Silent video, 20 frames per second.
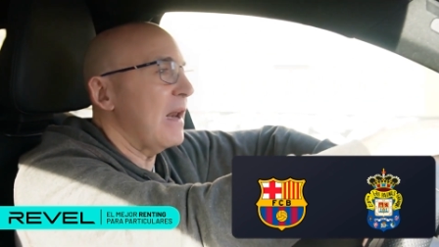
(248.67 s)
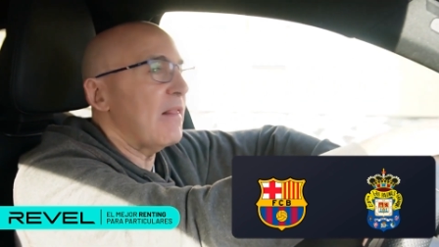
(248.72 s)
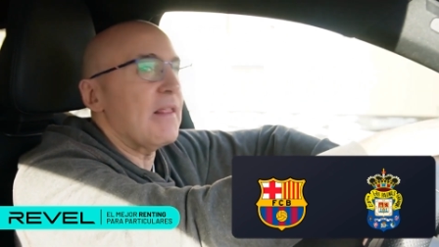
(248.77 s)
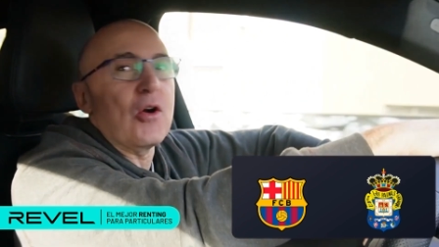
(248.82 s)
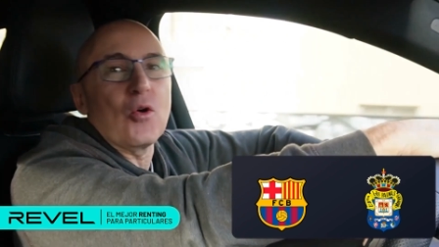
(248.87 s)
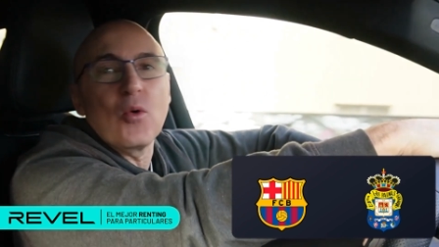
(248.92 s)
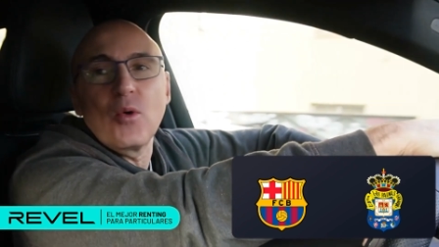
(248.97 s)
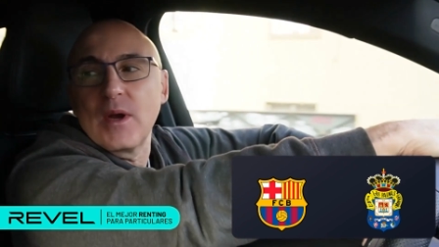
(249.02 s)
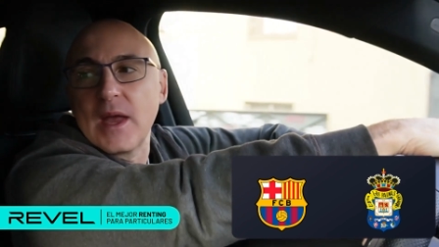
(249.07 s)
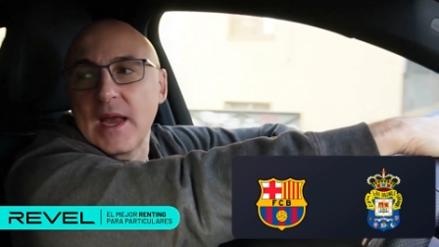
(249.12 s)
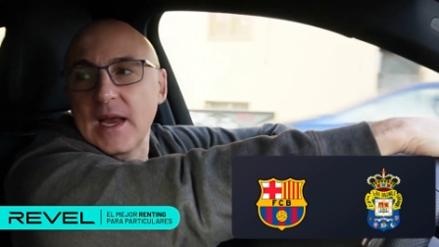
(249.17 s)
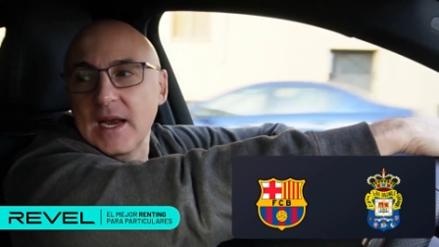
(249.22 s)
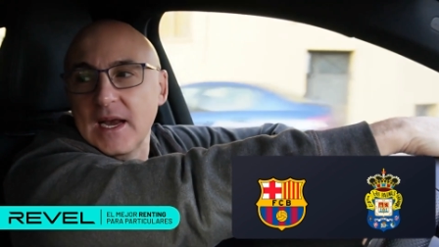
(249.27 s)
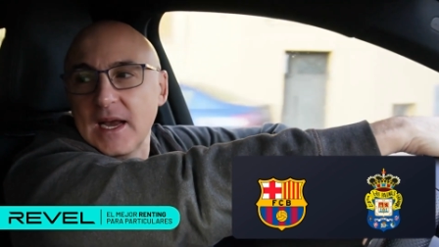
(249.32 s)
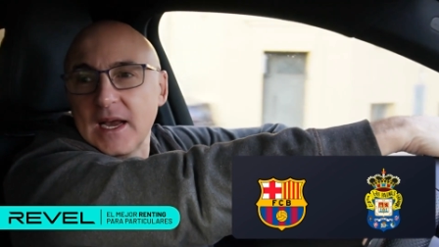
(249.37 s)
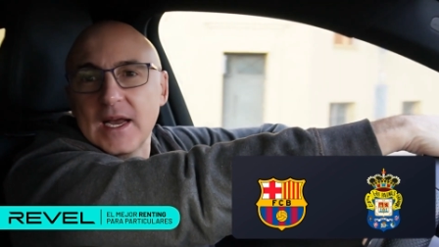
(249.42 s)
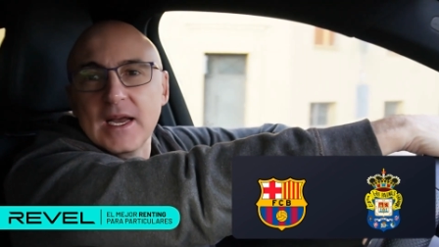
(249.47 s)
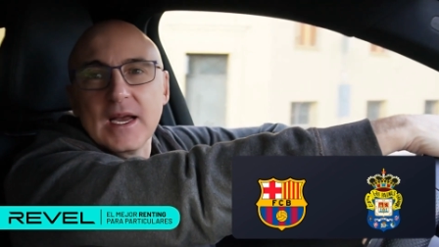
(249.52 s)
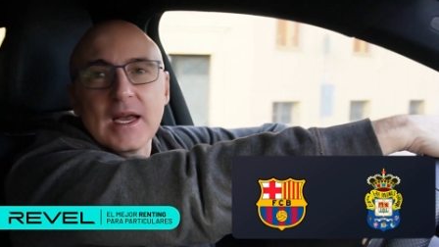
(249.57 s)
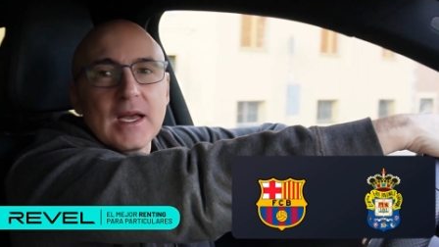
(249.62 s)
Global
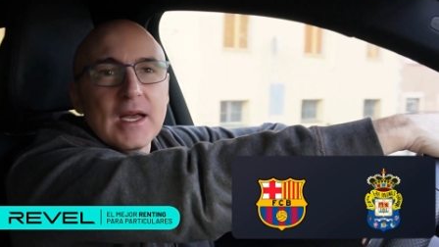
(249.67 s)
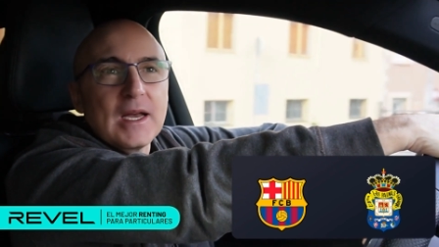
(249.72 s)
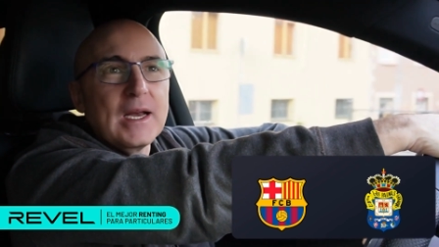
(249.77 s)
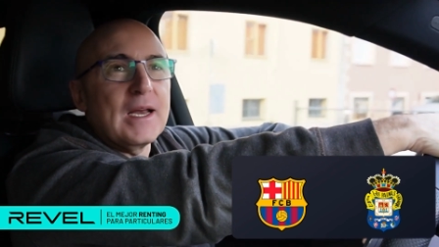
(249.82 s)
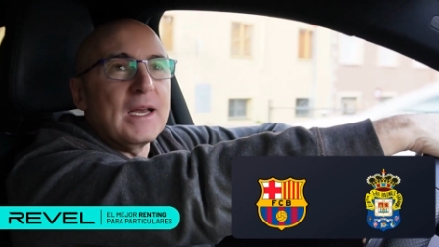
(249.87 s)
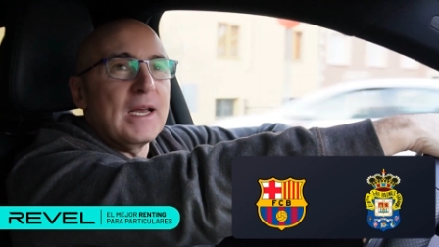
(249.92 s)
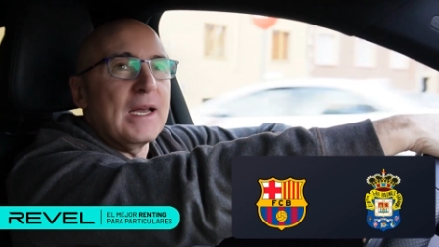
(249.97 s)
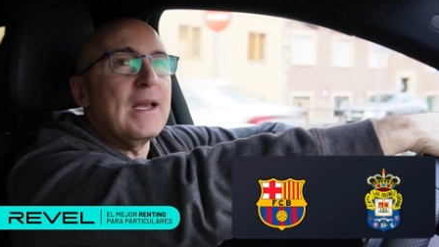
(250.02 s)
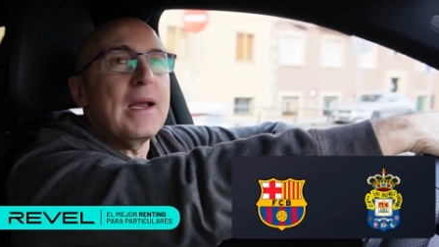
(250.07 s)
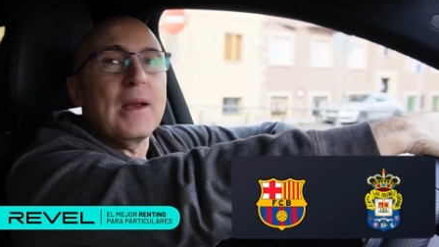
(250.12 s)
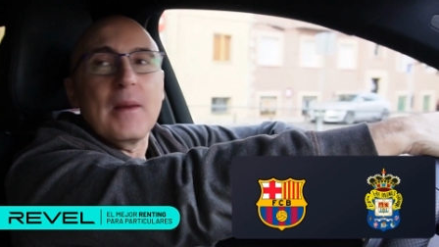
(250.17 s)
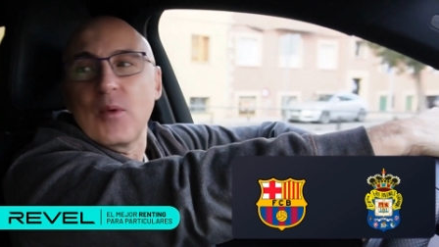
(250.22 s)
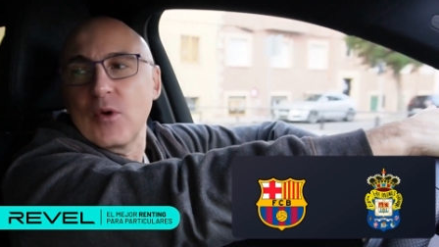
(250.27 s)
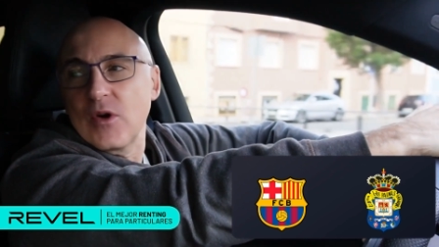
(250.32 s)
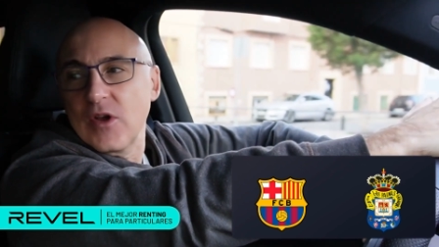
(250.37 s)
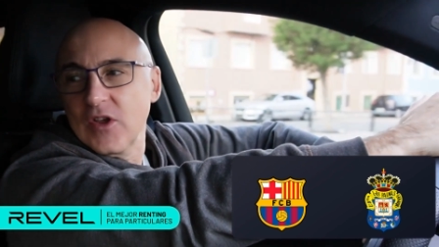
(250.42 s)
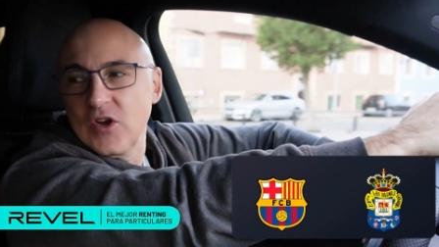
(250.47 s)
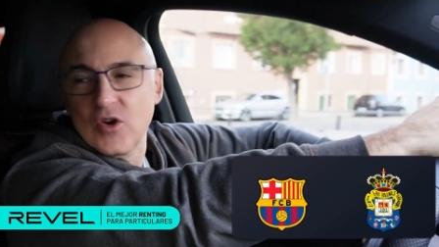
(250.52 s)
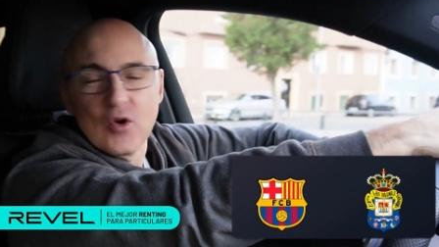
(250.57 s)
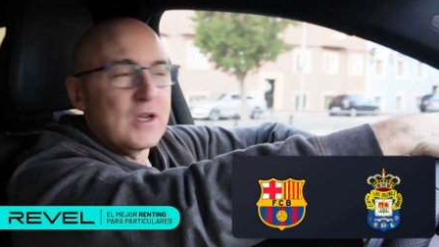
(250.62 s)

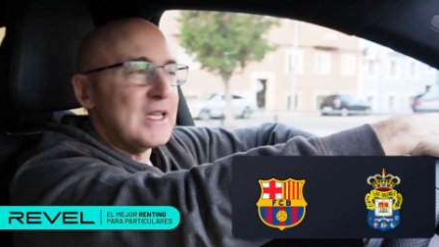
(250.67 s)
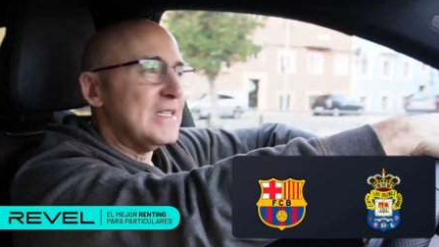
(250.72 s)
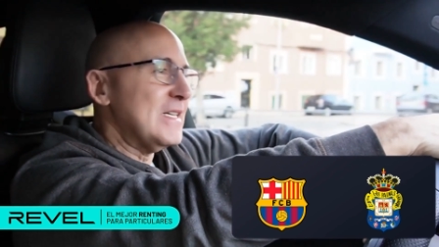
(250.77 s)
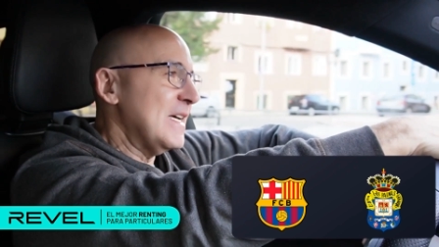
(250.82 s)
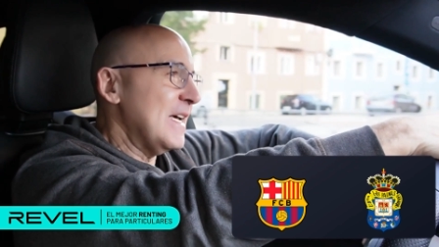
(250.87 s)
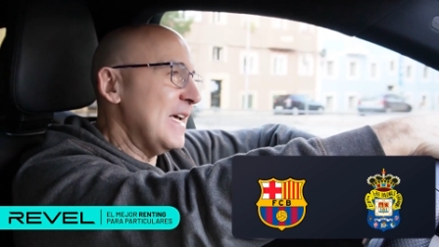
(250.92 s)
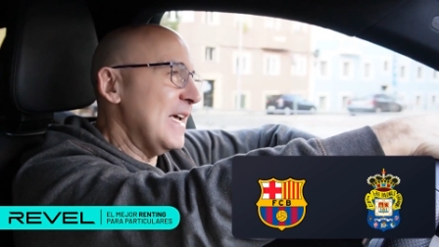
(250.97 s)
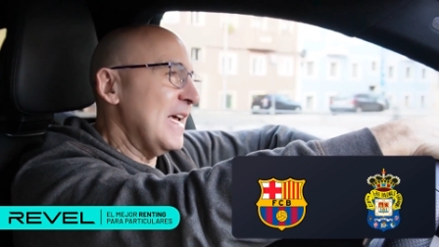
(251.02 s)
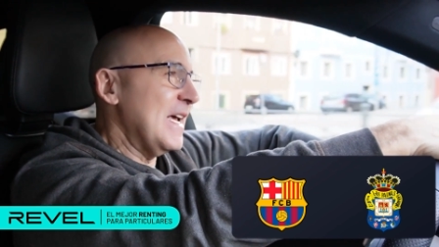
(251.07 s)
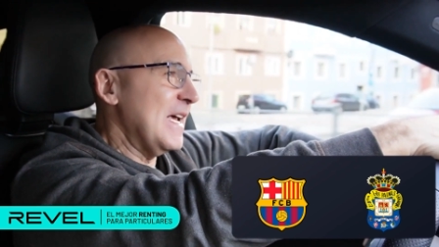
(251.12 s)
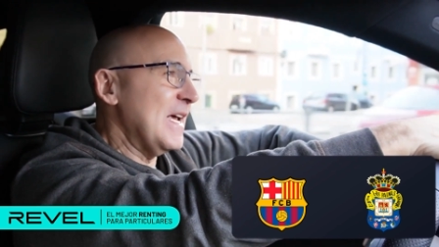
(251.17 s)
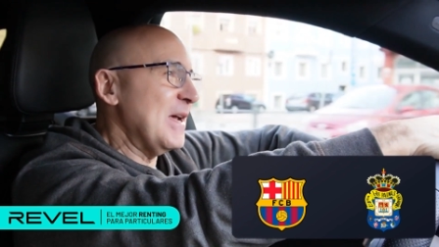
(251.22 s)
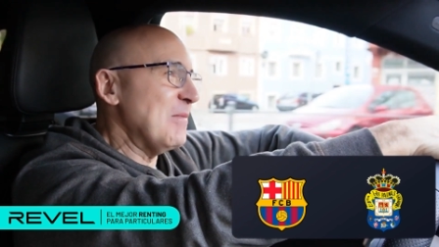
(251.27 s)
Mundo Maldini,